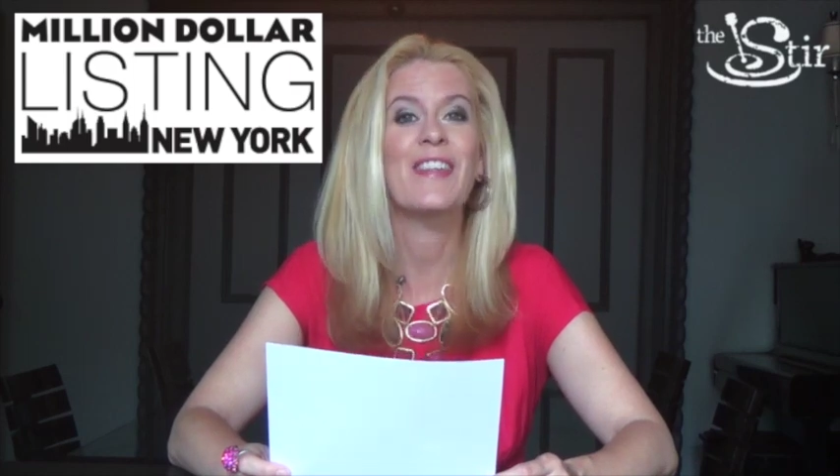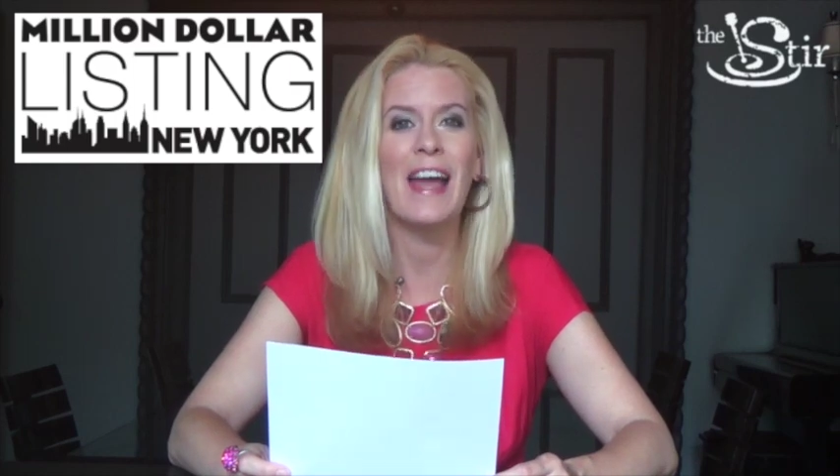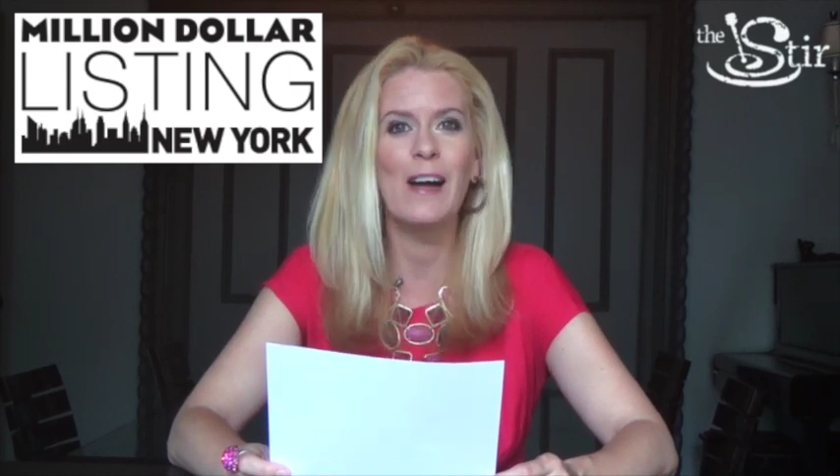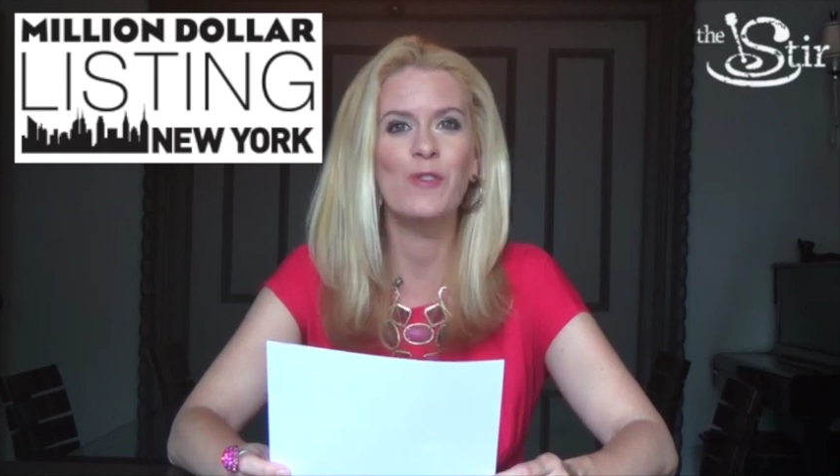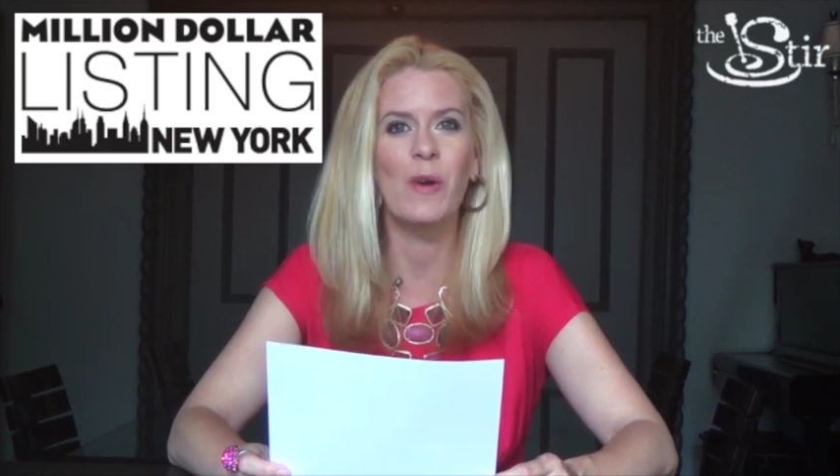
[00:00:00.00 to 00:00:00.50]
the
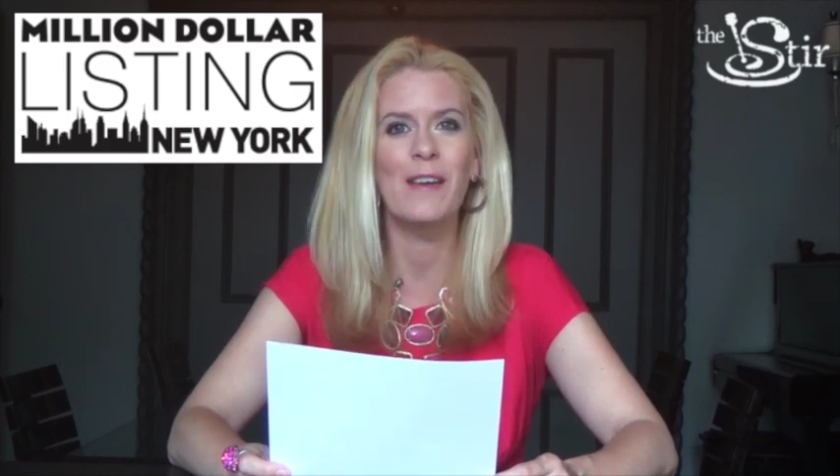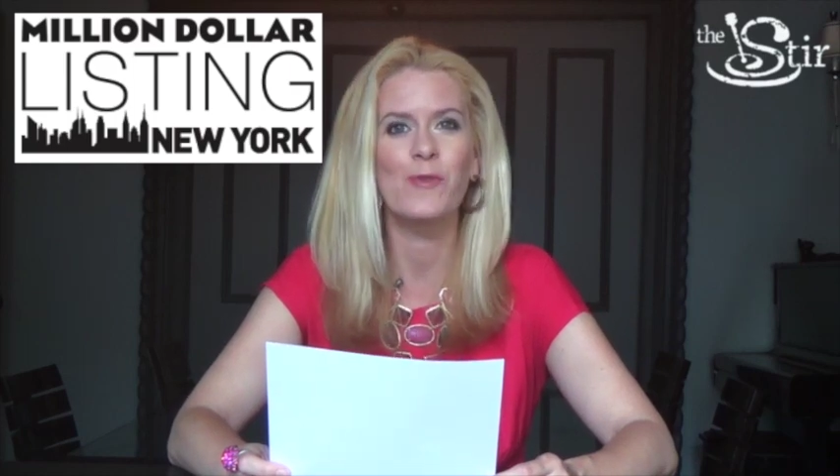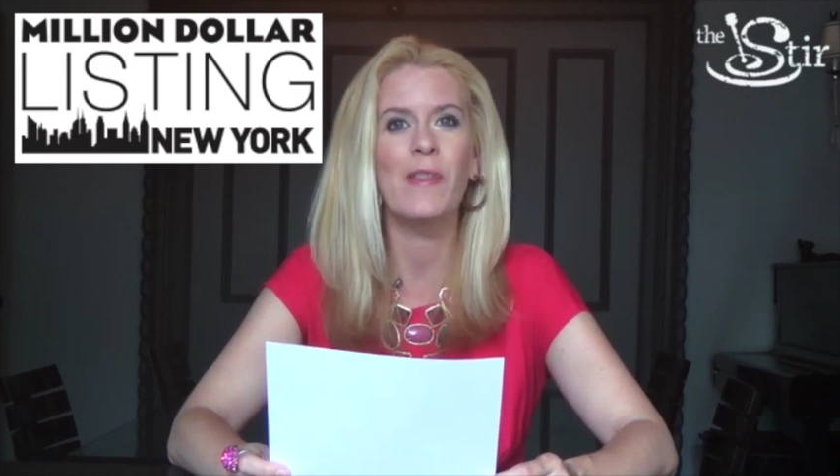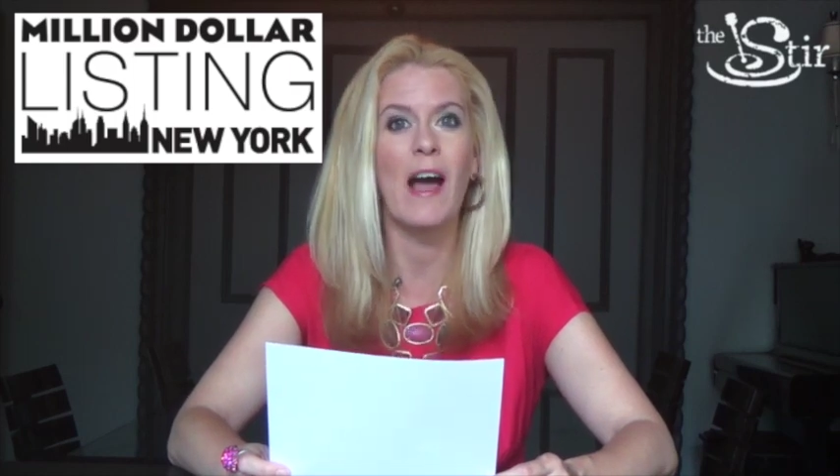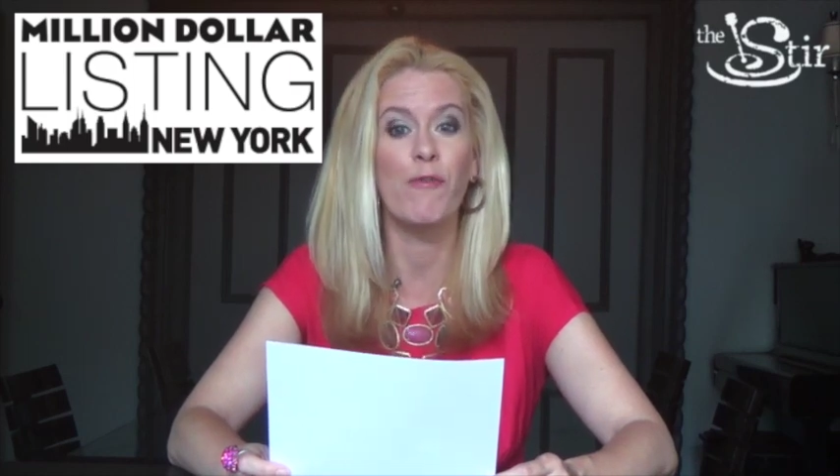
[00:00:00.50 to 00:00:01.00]

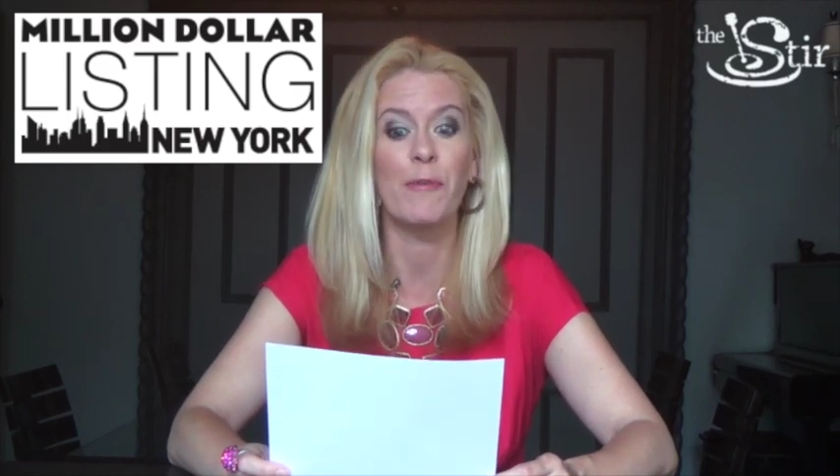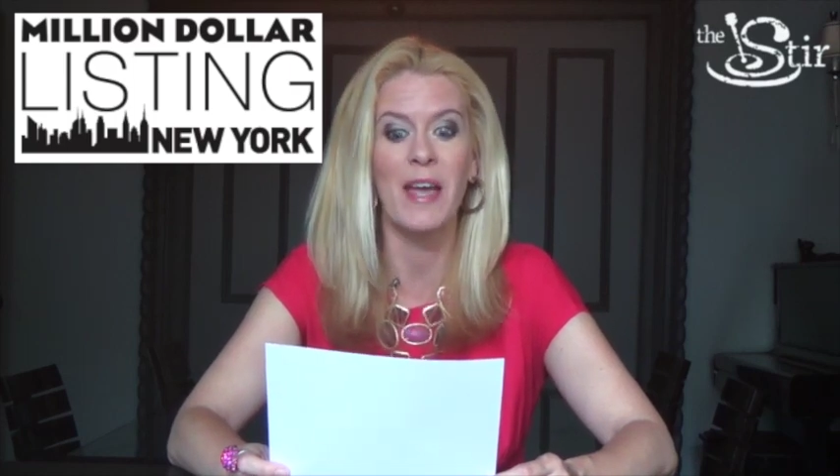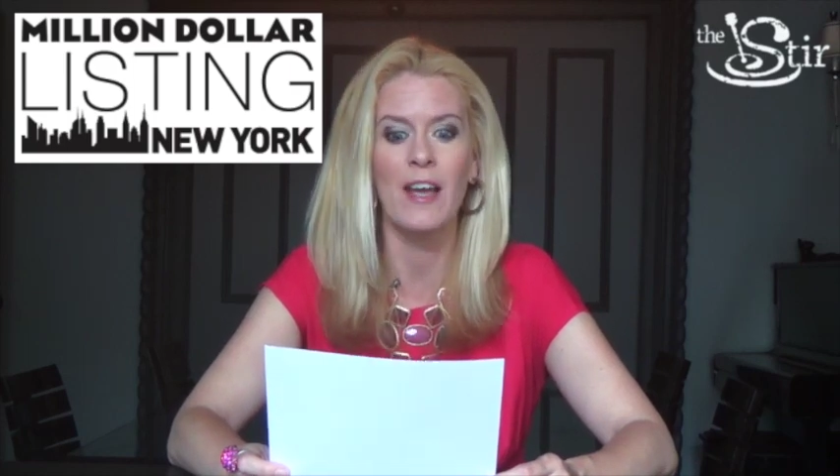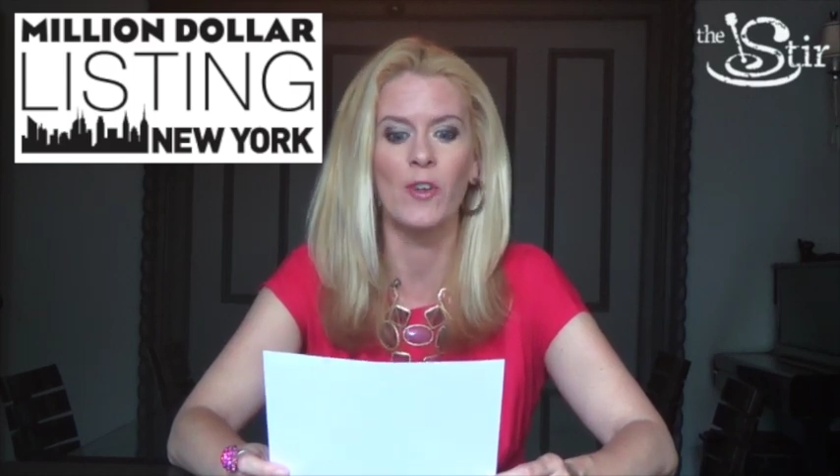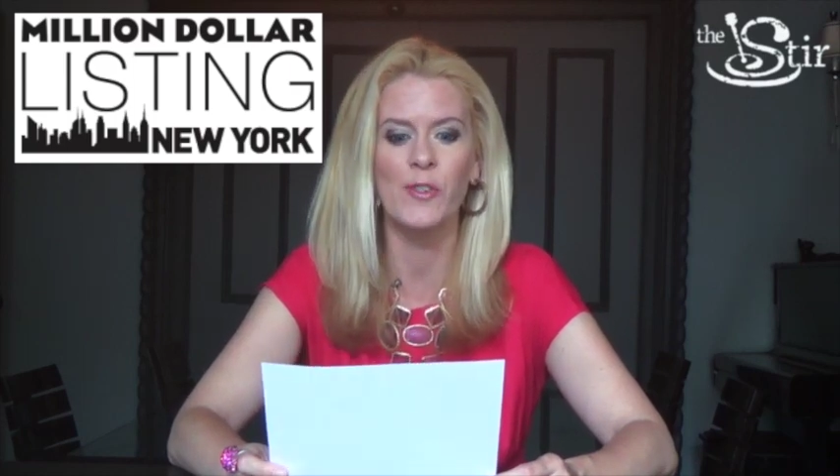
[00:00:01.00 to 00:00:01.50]
housewives with alpha
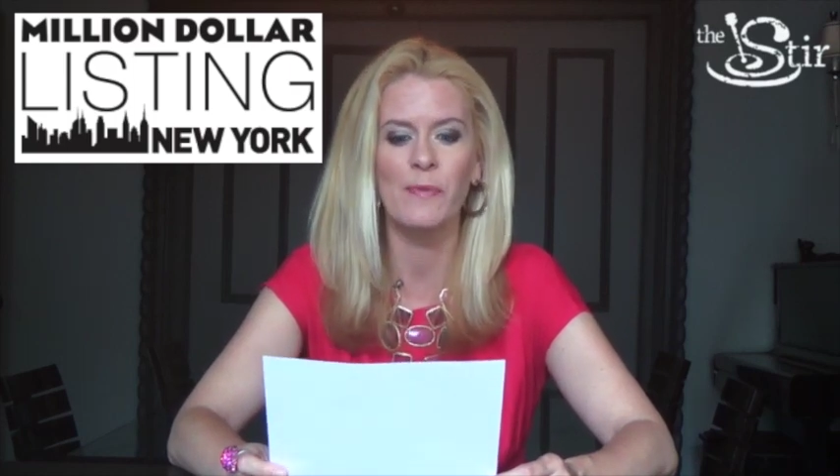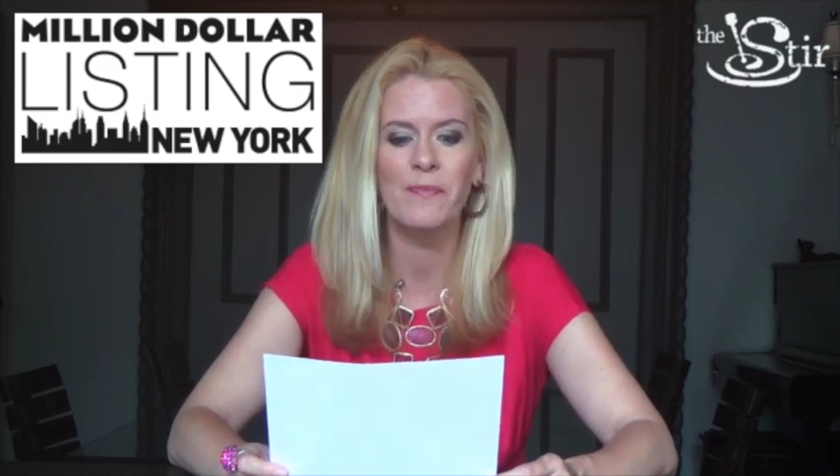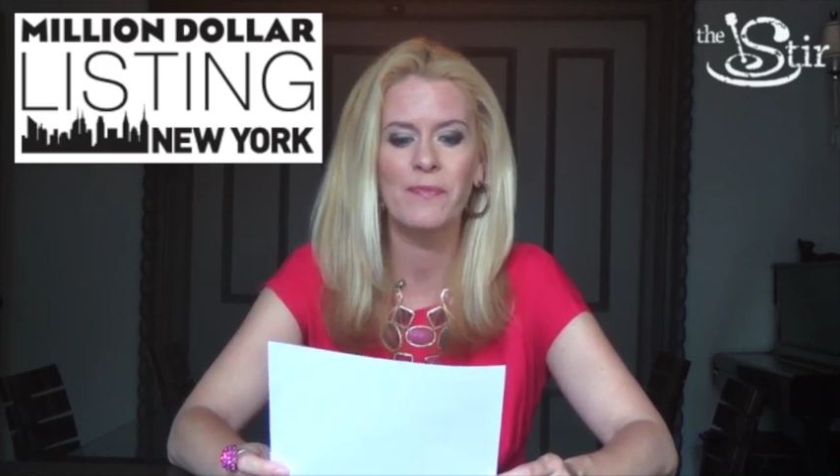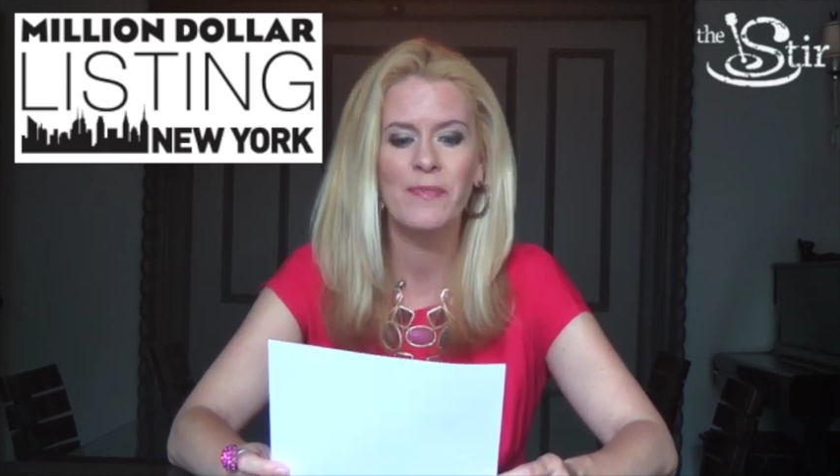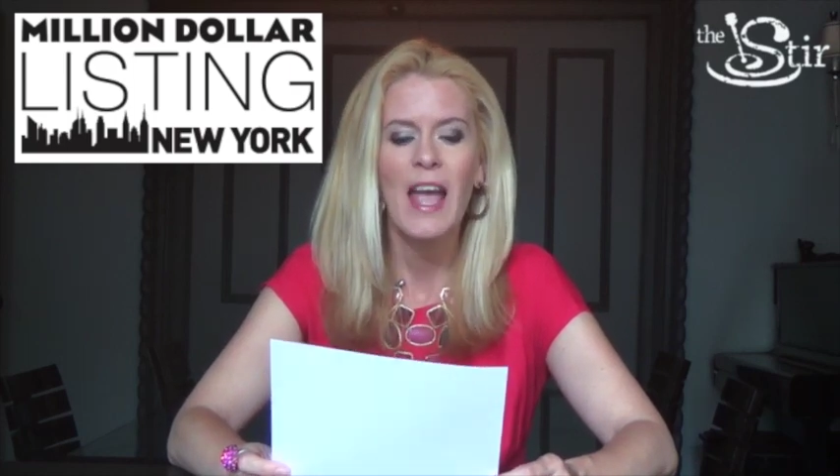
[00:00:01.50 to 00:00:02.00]
males.